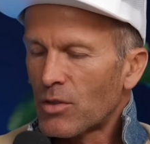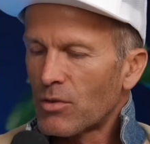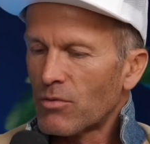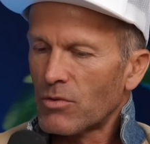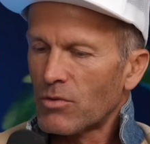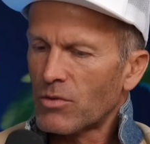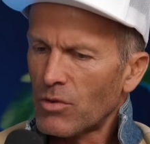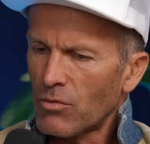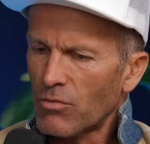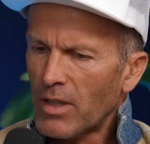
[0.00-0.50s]
to
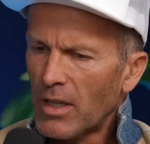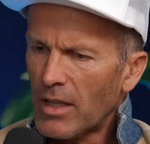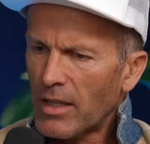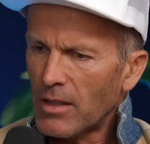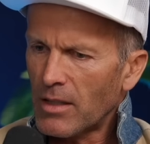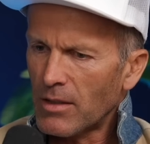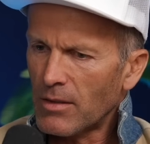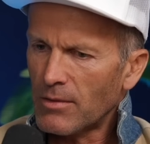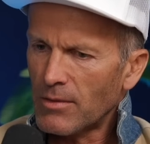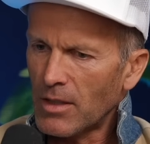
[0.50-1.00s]
to
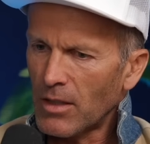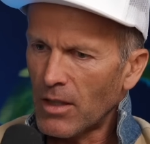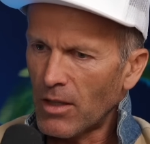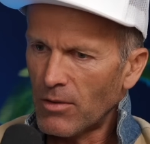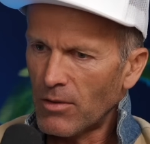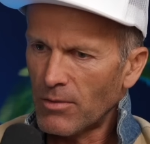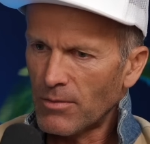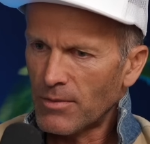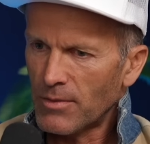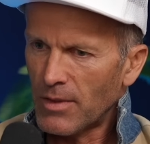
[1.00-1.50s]
really, you
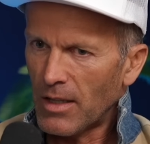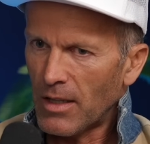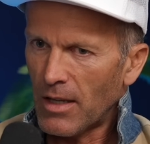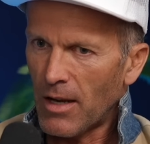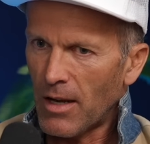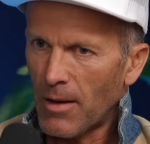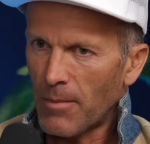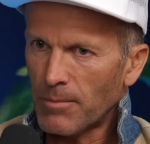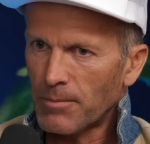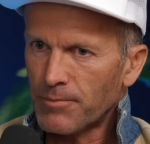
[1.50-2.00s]
know,
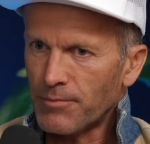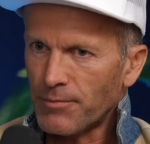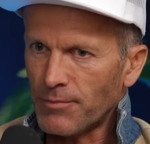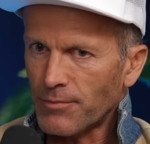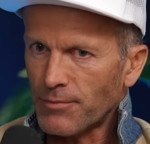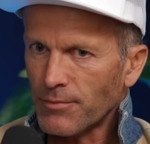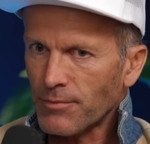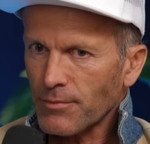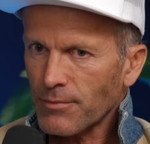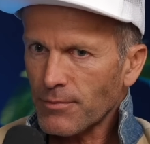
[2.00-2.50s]
um,
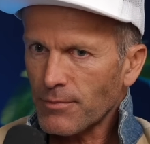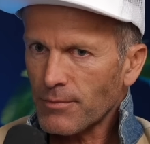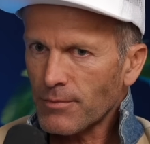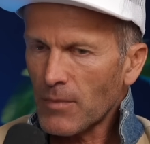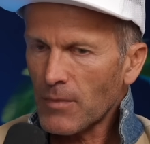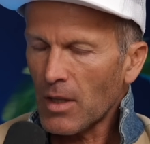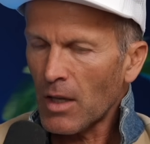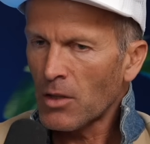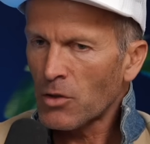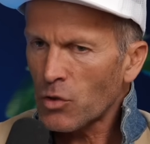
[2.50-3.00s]

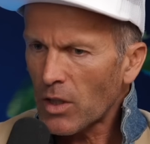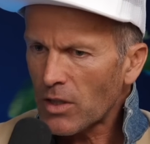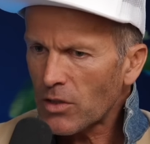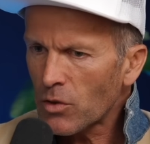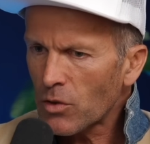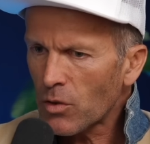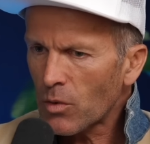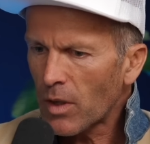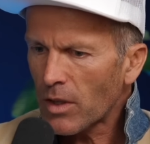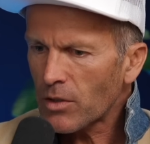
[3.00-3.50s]

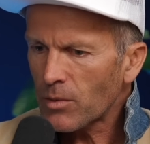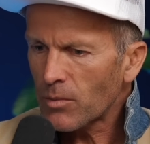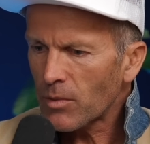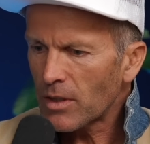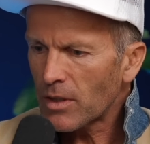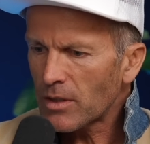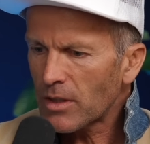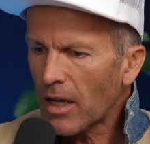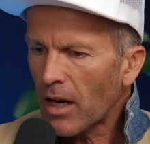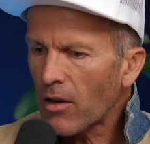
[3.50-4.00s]
address your question
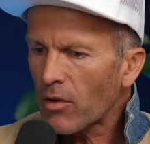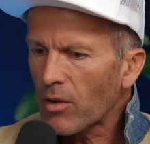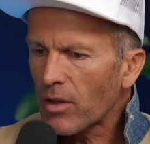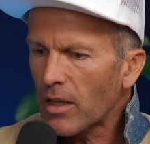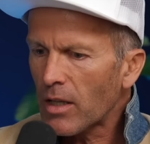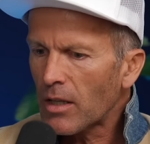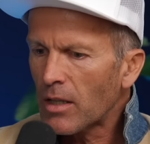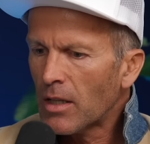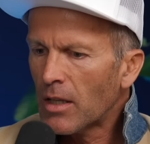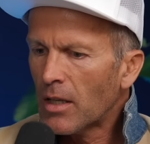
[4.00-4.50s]
with
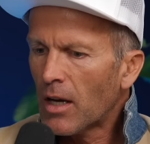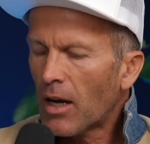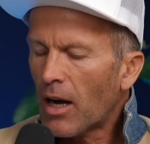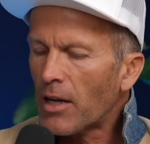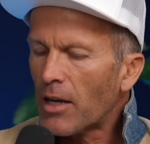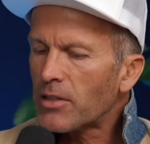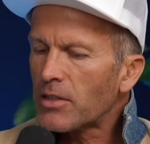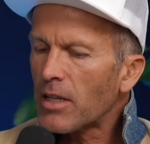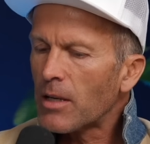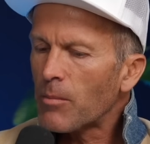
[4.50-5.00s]
integrity,
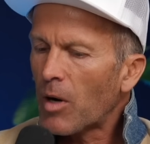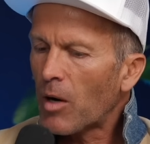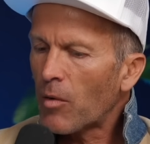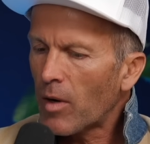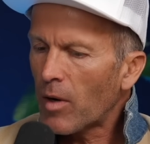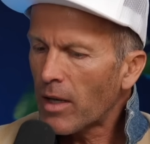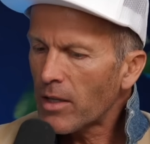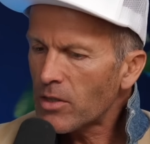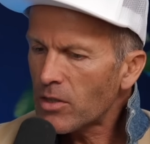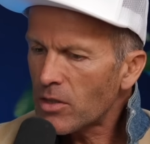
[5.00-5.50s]
I'd say my
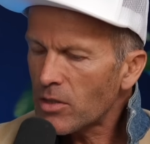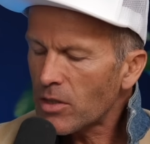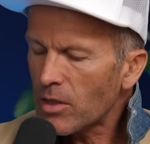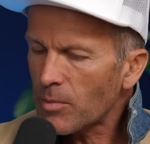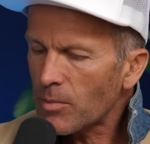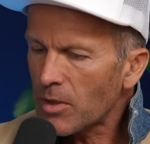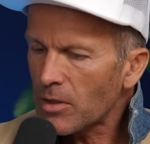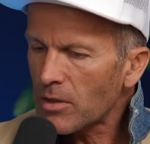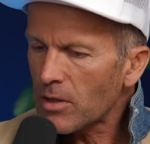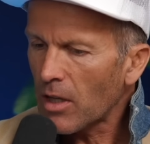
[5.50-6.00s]

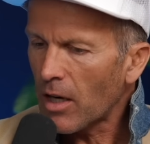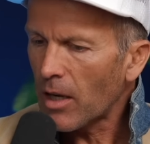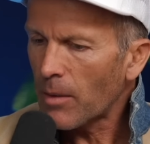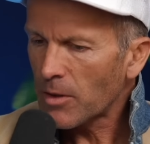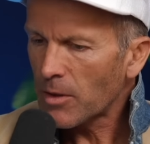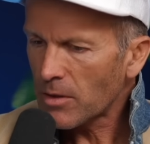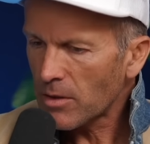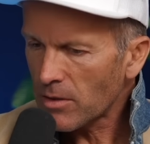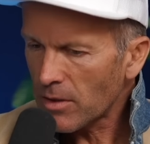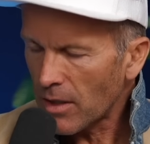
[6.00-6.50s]
relationship to
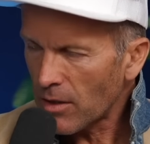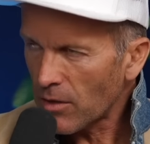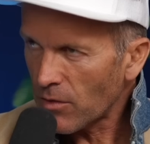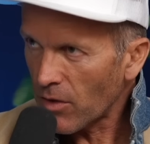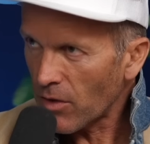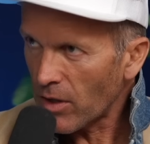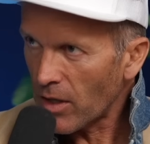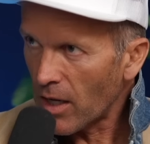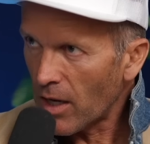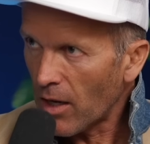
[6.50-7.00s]
time, as I said, is
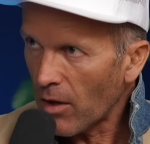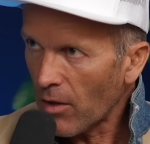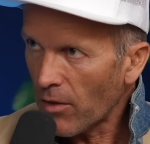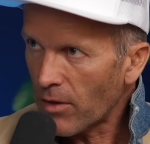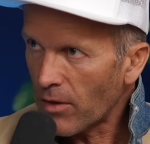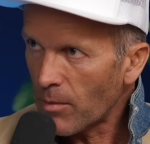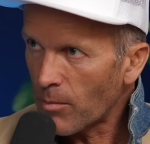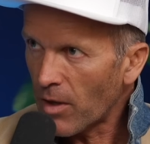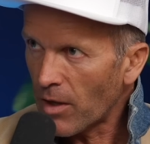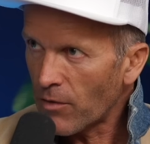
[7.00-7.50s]
very
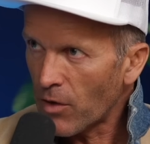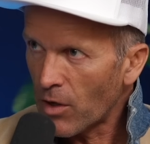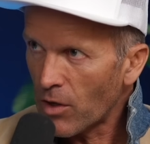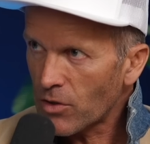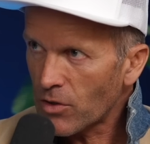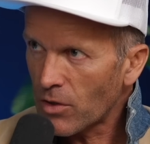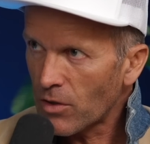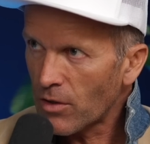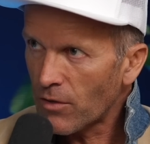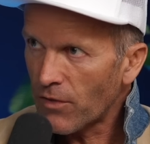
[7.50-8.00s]
healthy by
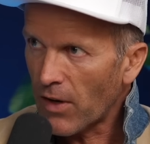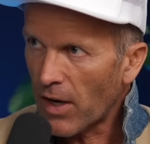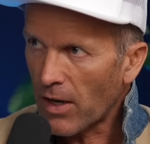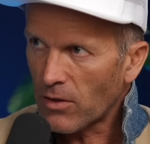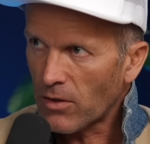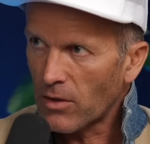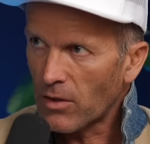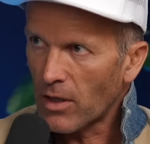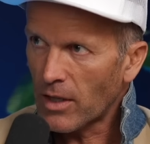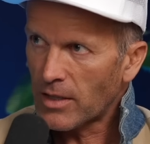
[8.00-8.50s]
virtue of the
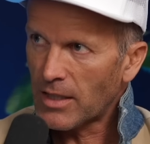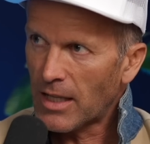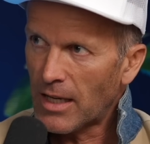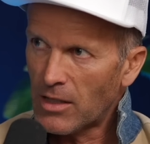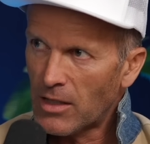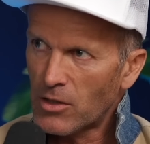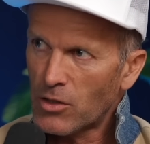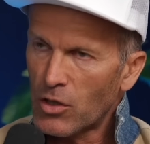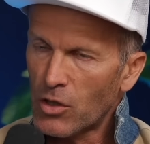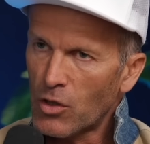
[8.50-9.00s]
fact that I
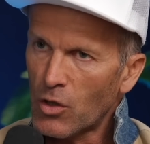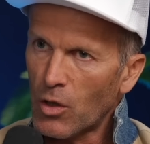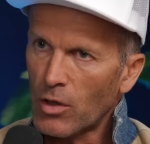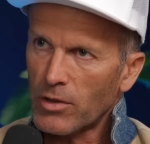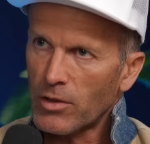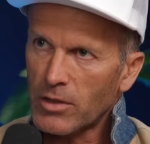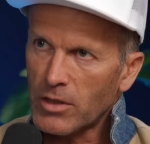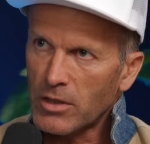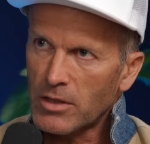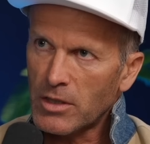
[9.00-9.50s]
tend to
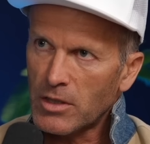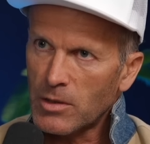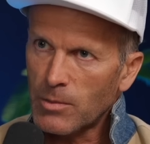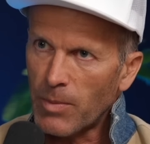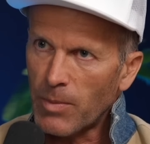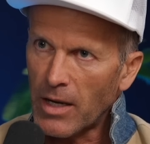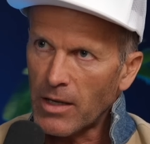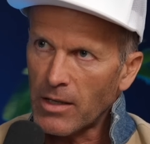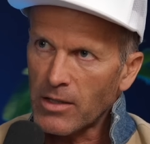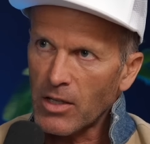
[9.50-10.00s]
not
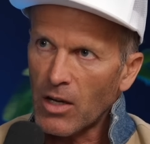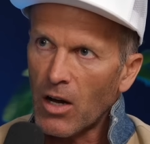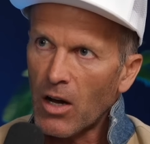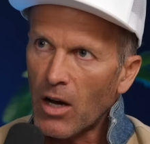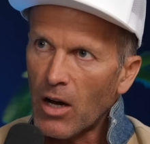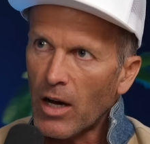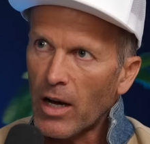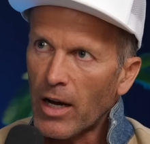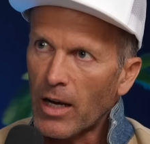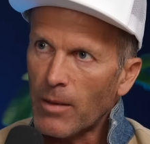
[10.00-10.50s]
spend
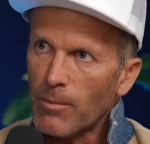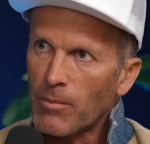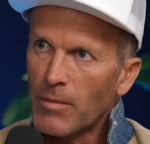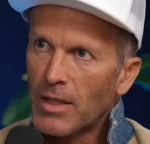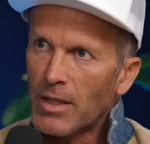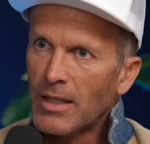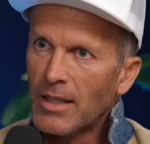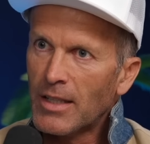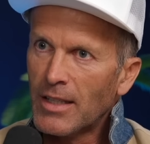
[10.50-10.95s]
time